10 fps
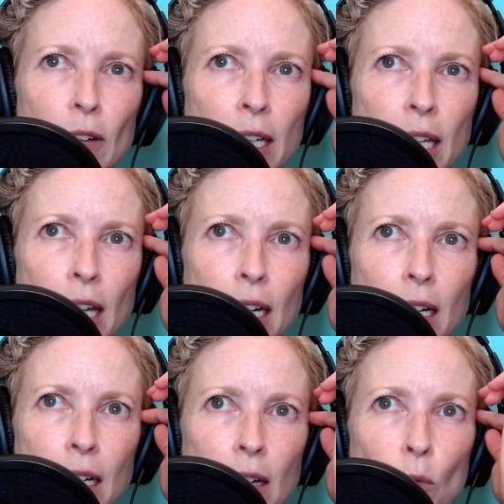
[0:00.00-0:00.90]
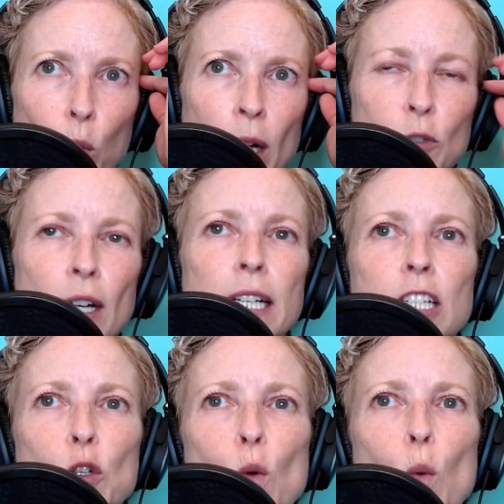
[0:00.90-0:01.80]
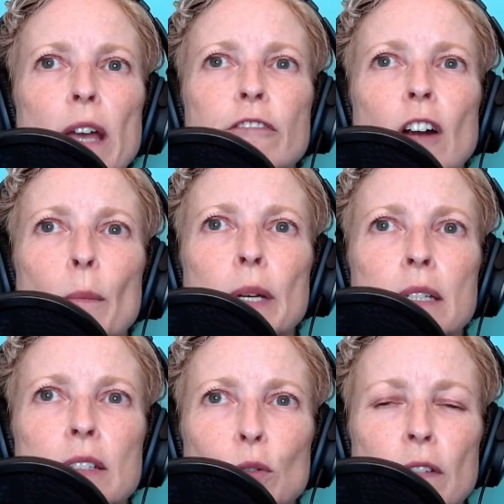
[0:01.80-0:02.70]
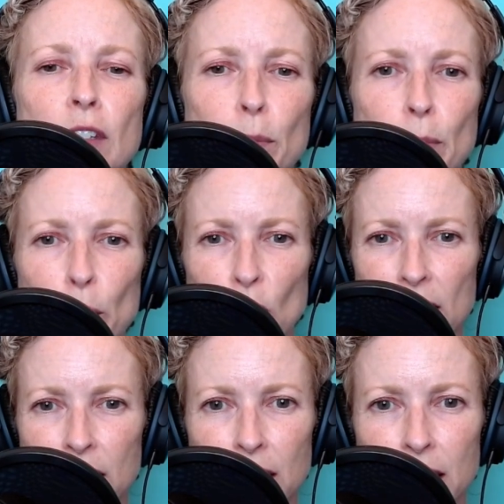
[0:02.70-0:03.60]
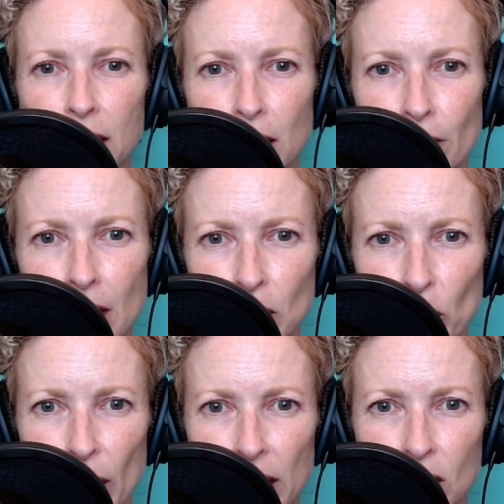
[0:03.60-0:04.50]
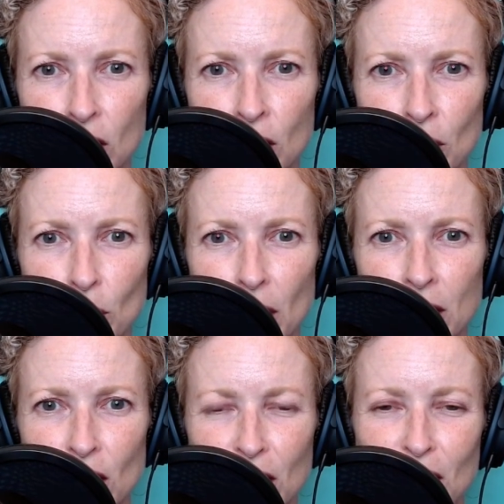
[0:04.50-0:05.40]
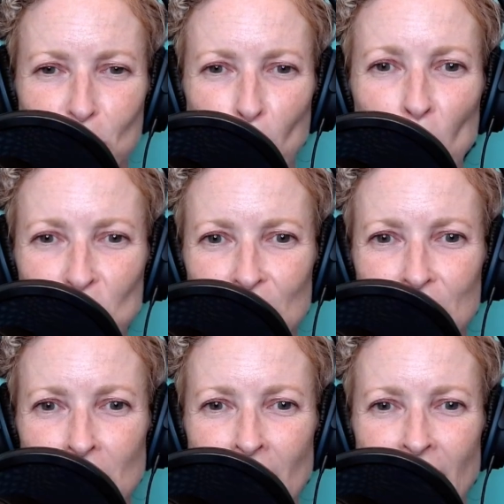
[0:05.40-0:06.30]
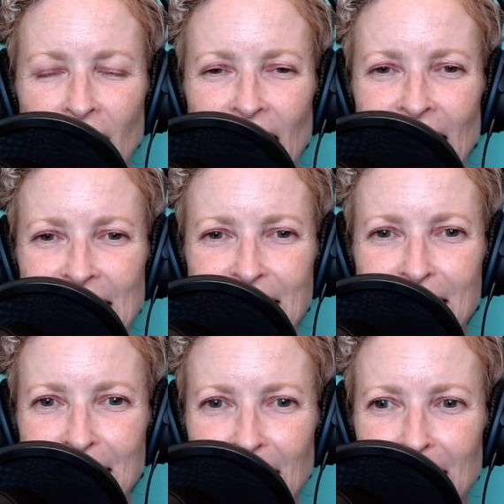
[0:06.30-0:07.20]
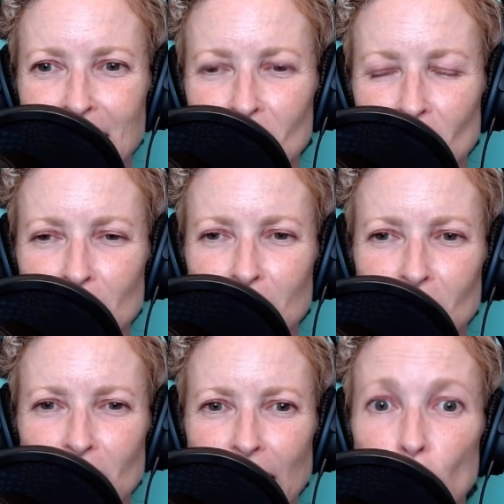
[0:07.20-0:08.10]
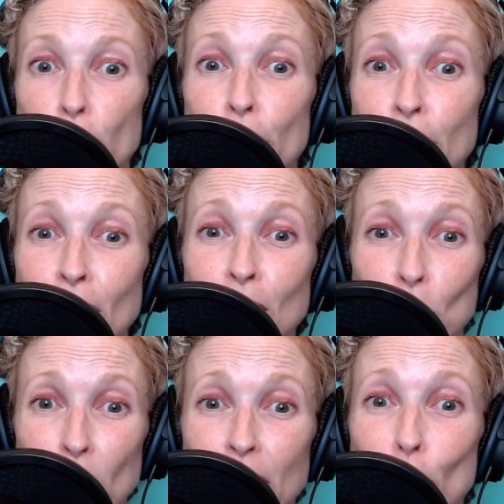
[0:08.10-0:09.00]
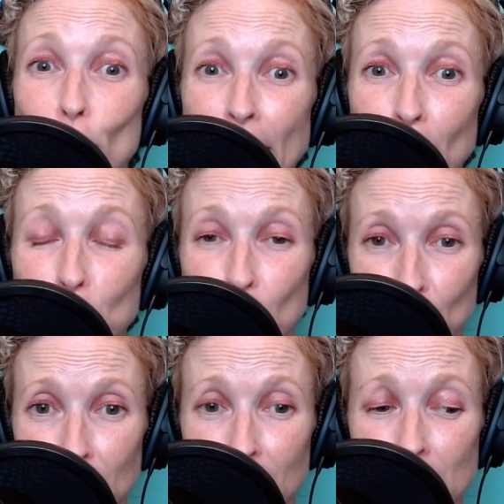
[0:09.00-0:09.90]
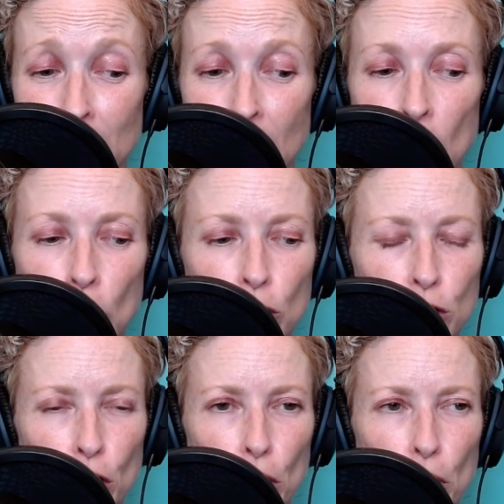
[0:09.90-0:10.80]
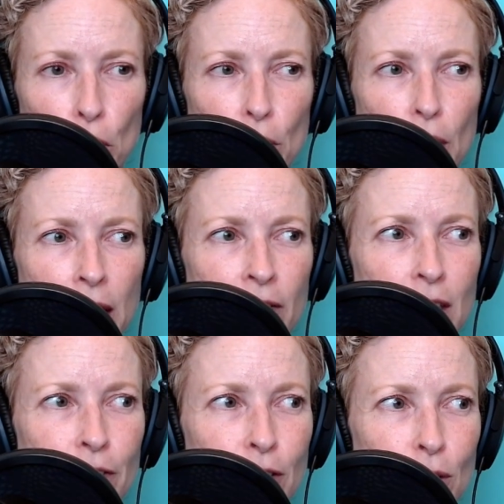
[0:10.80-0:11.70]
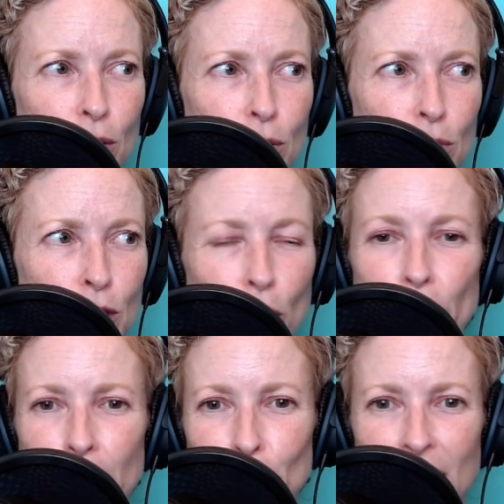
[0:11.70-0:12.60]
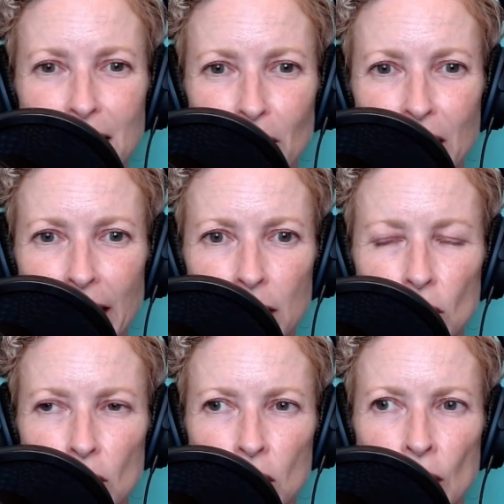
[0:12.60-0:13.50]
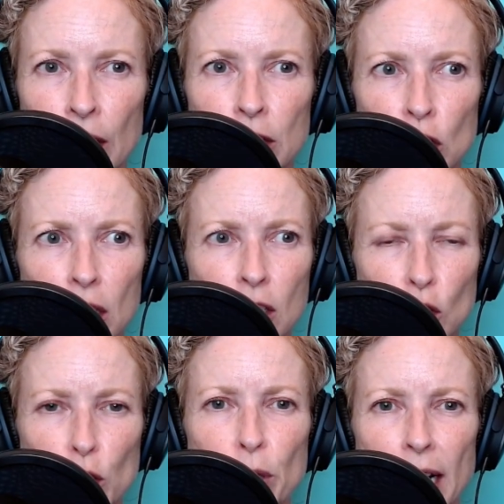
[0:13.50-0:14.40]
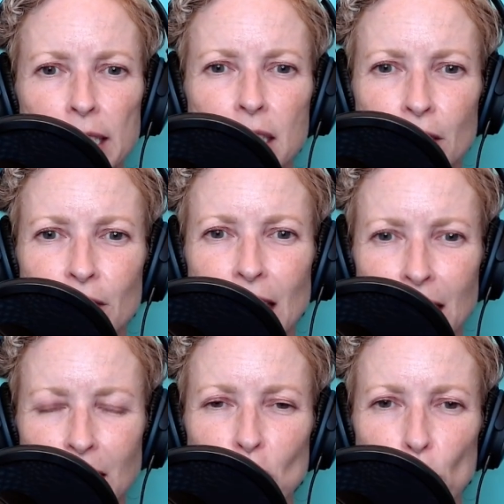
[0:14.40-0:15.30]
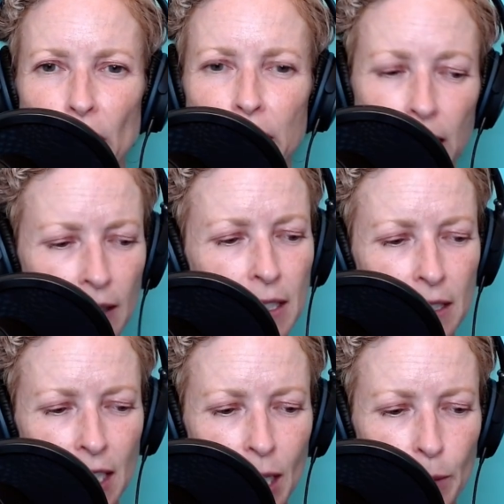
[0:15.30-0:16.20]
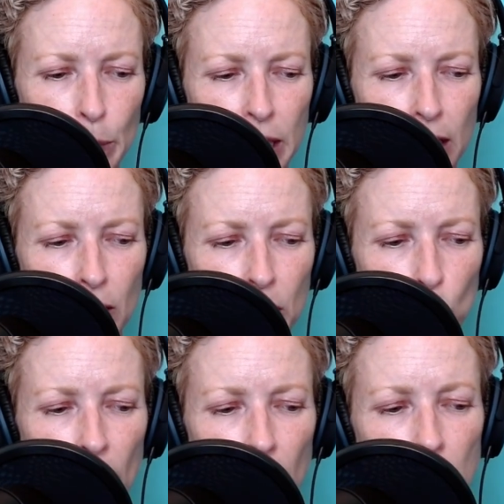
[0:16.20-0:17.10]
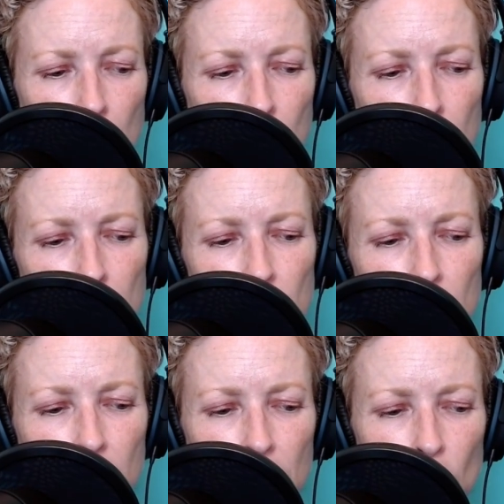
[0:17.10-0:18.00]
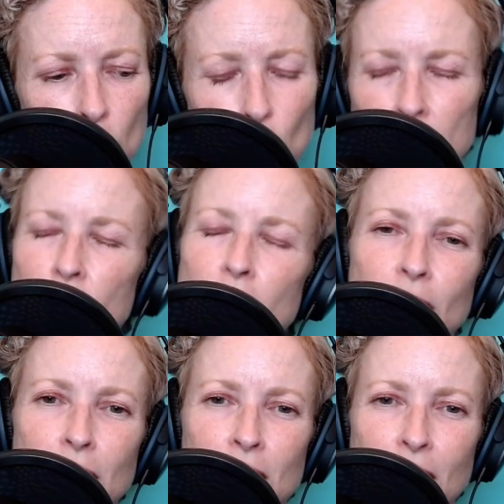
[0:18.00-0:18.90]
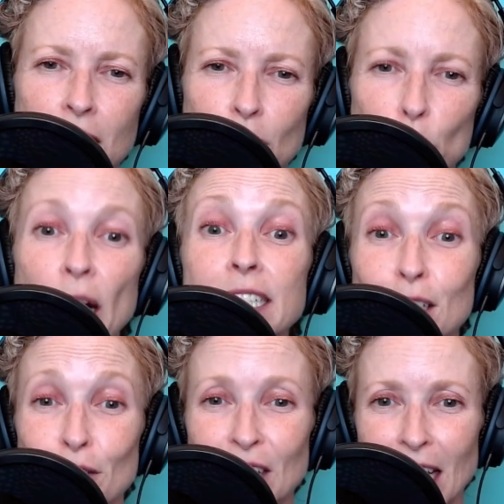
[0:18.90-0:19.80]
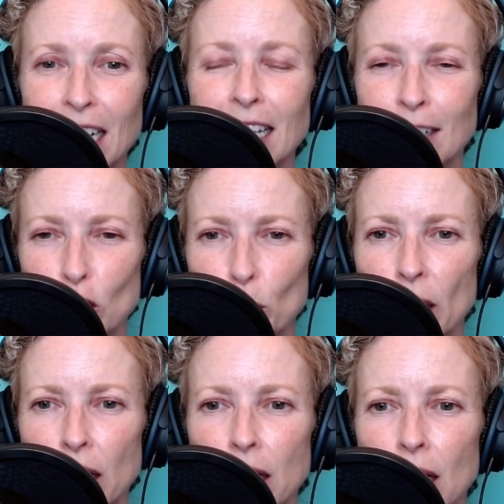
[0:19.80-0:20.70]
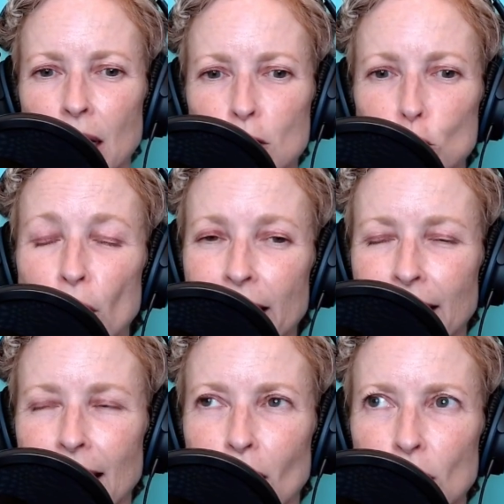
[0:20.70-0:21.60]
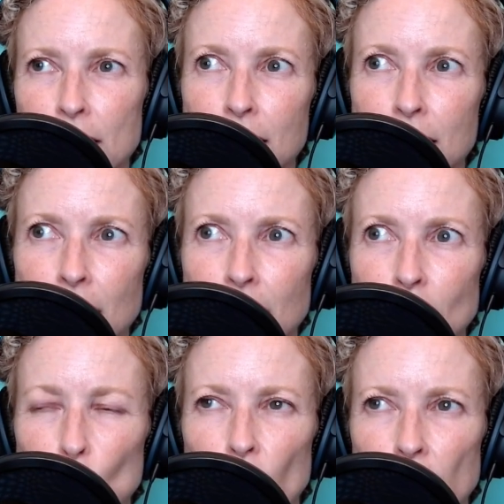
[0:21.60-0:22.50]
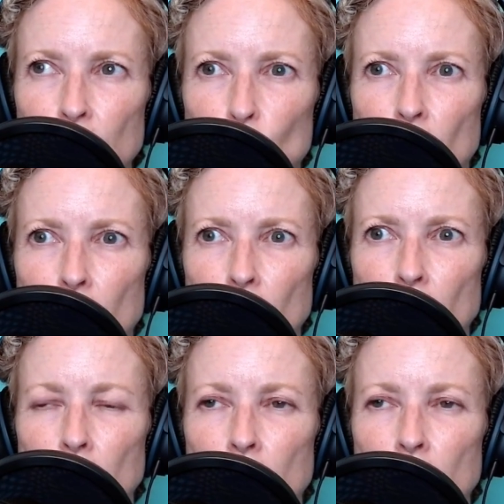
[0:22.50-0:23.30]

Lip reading: again, what I'm trying to get you away from is sort of this memorized list of these are the ways to adjust these poses, and instead start to learn how to think your way around poses. So even if you don't then write down the answers, just your practice of getting in your body, and this is going to come up later as well, just the question of just the practice of getting in your body and trying it out and seeing where you are